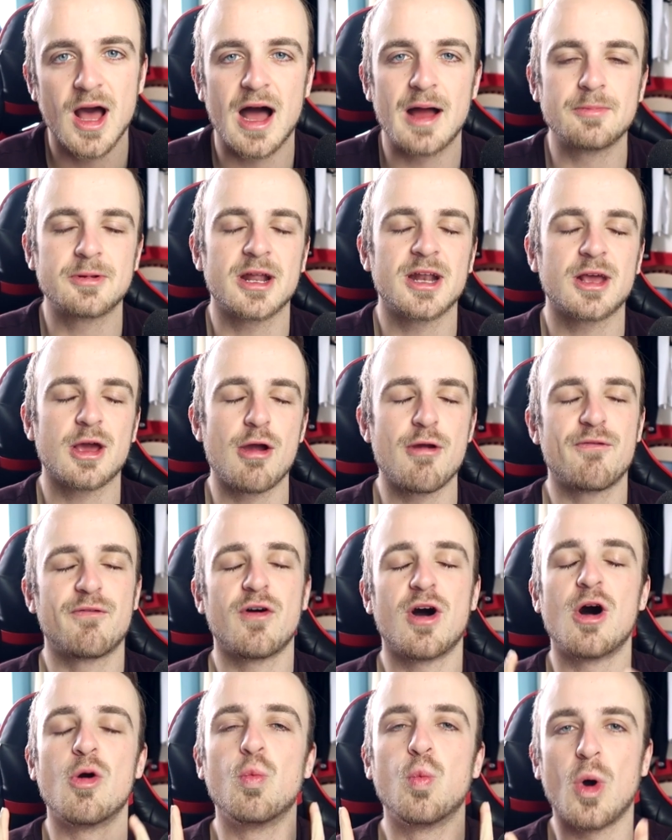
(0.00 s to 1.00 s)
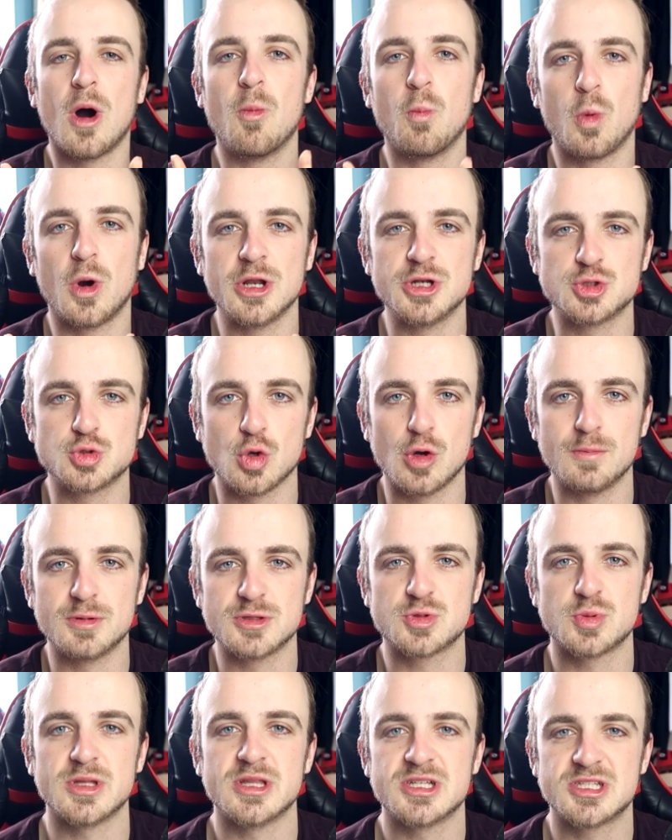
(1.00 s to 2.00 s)
I'm going to go for a 1-1 draw
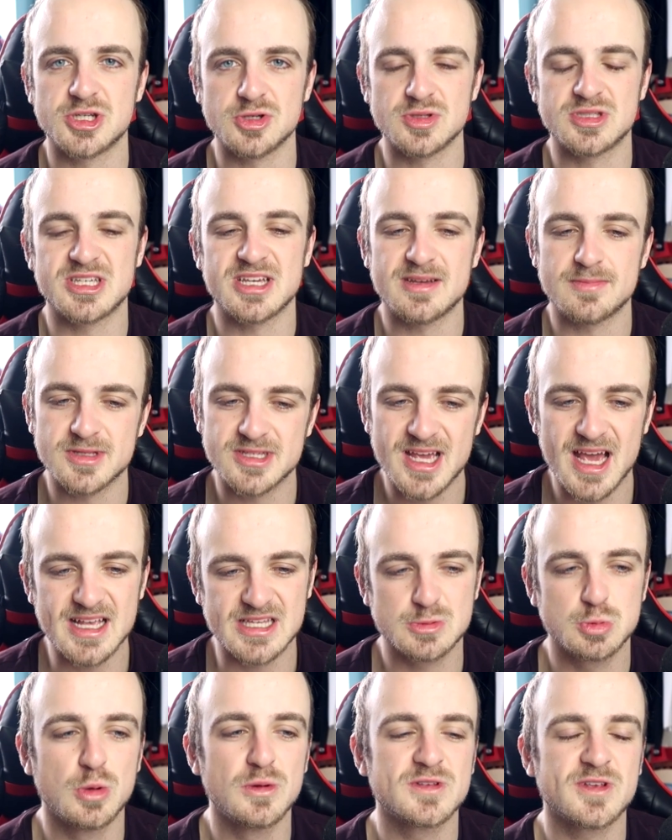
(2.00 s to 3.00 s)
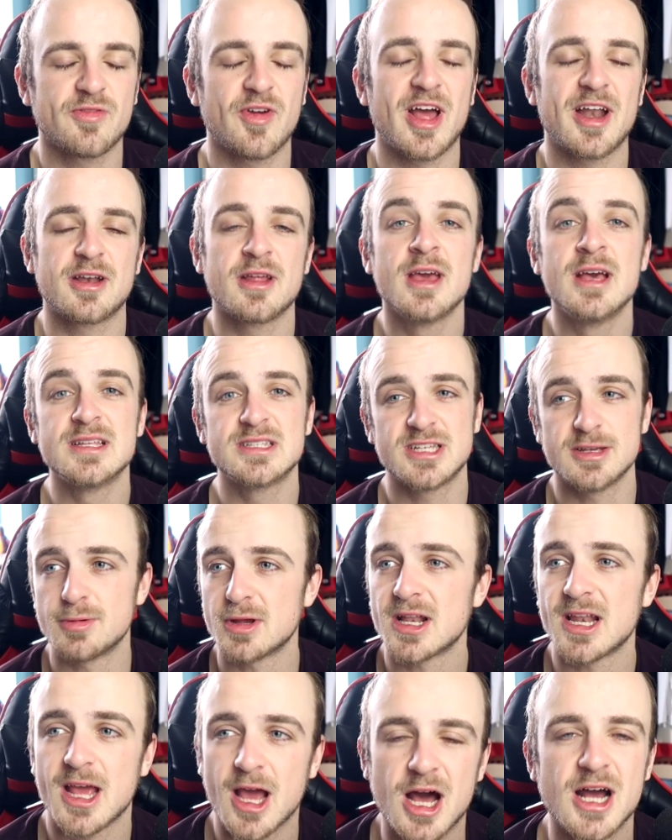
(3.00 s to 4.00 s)
between the two teams. Yes, Wolves have had
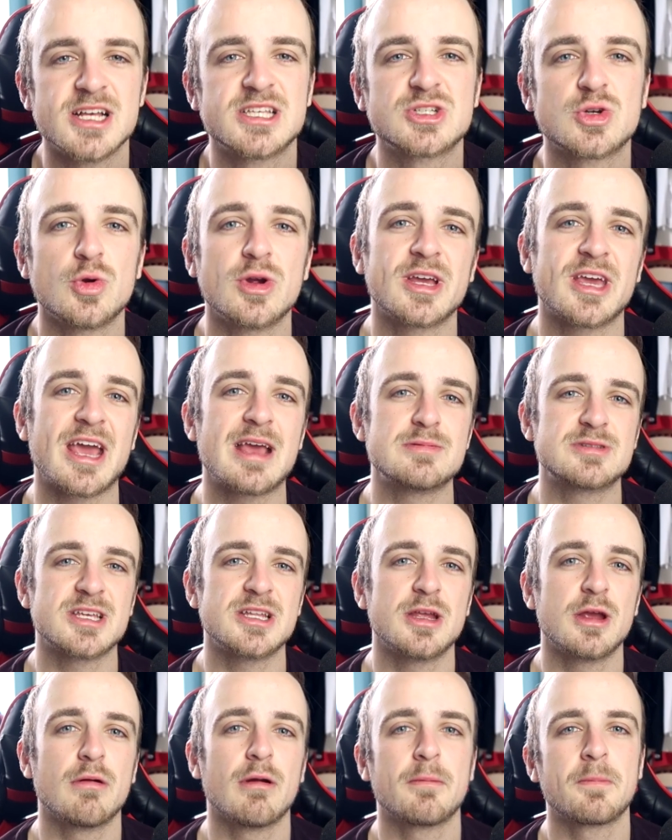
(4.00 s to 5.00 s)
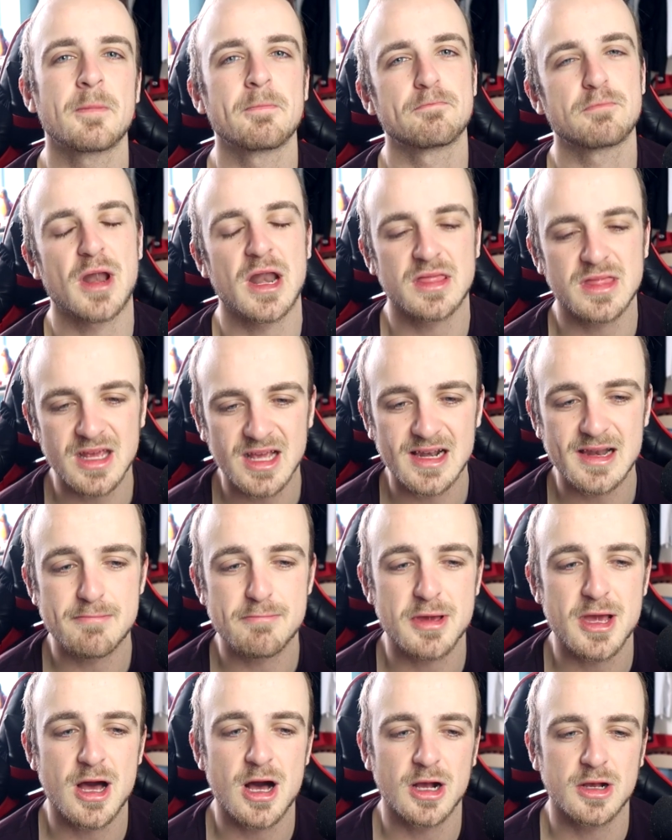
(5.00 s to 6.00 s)
typically high-scoring games in Europe, but I think
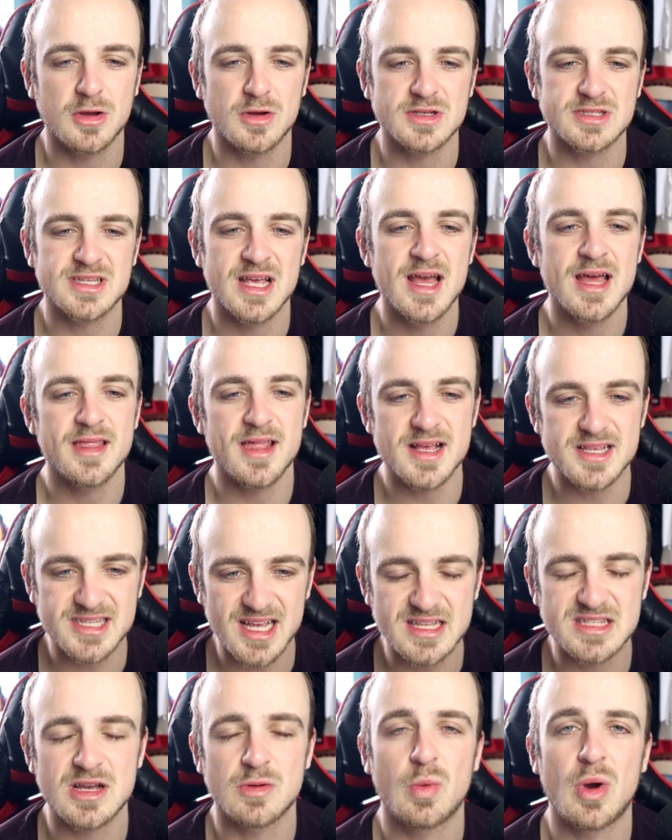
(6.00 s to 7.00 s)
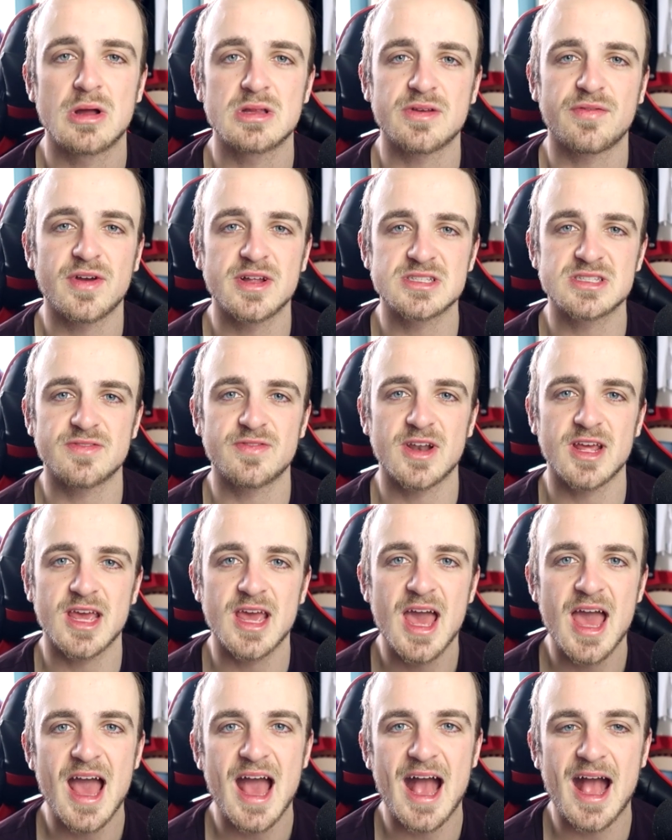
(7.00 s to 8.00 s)
Olympiacos, they're set up well
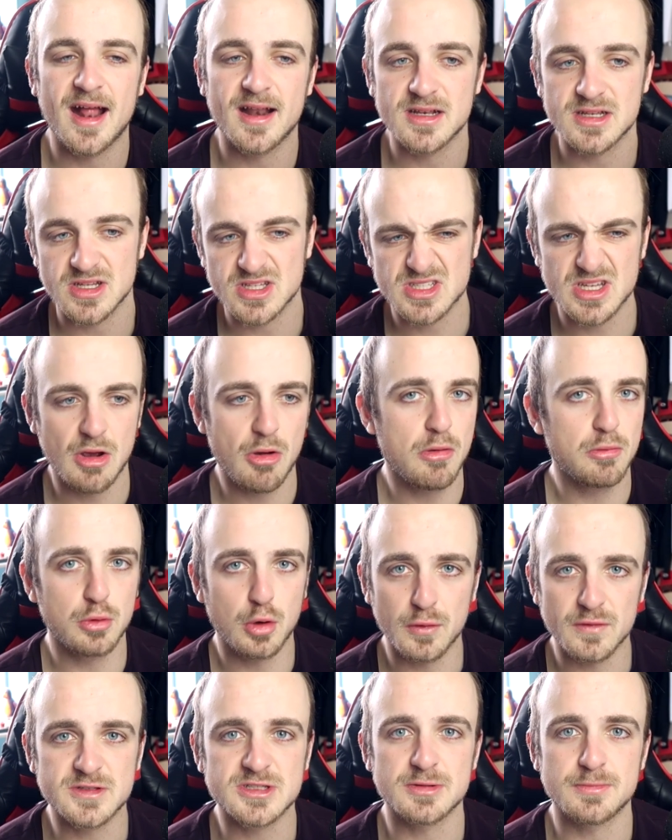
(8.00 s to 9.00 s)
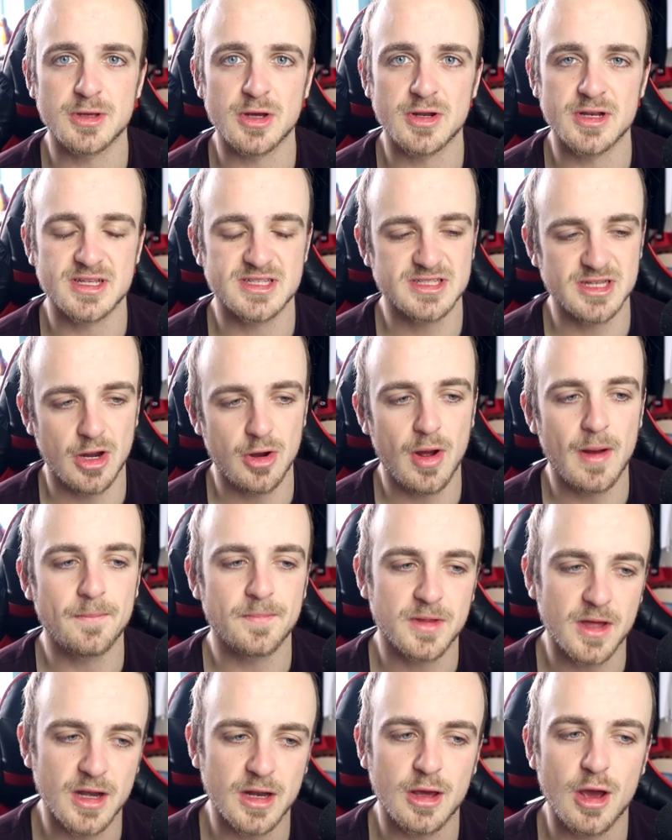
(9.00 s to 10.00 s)
defensively, and so are Wolves, to be honest, so
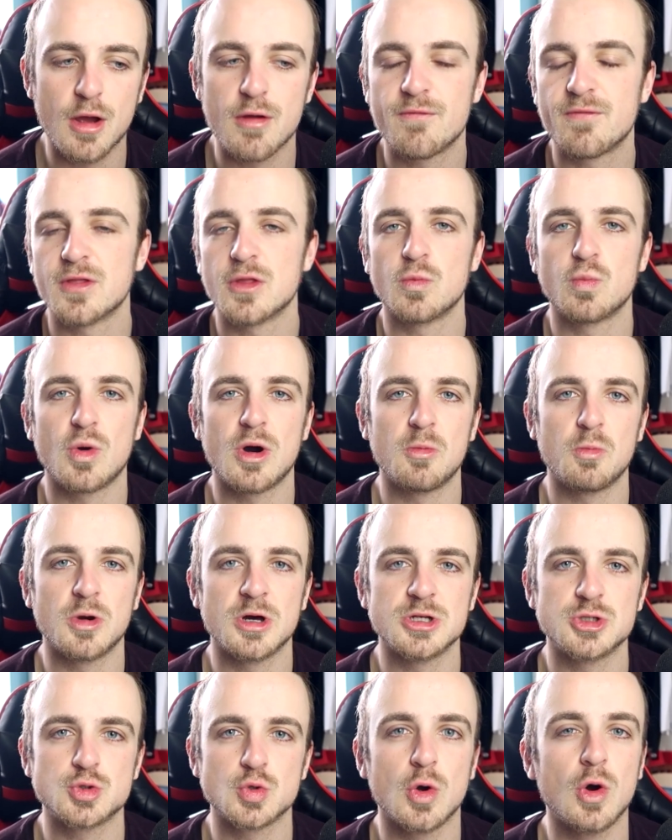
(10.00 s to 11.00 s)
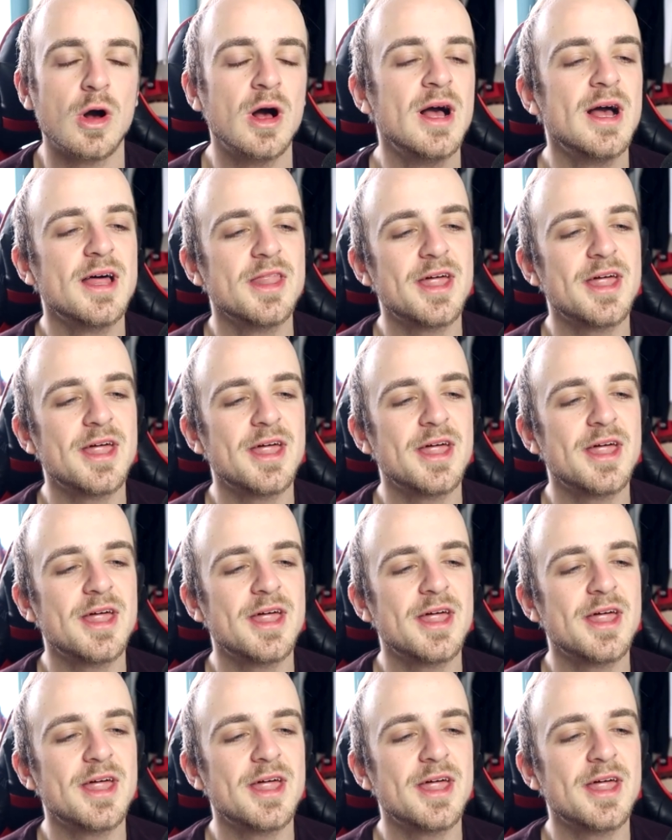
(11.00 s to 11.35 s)
I'm going to go for the 1-1 draw.